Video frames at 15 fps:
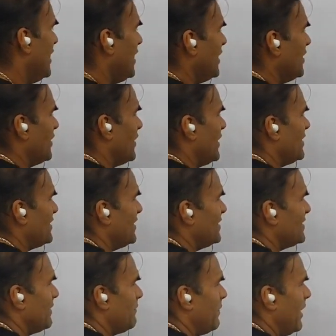increase in
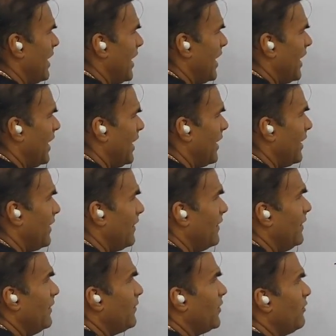supply.
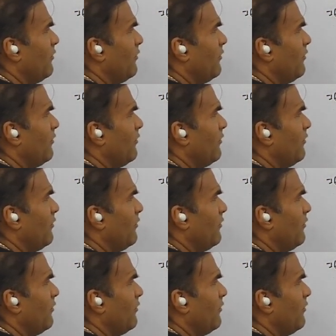The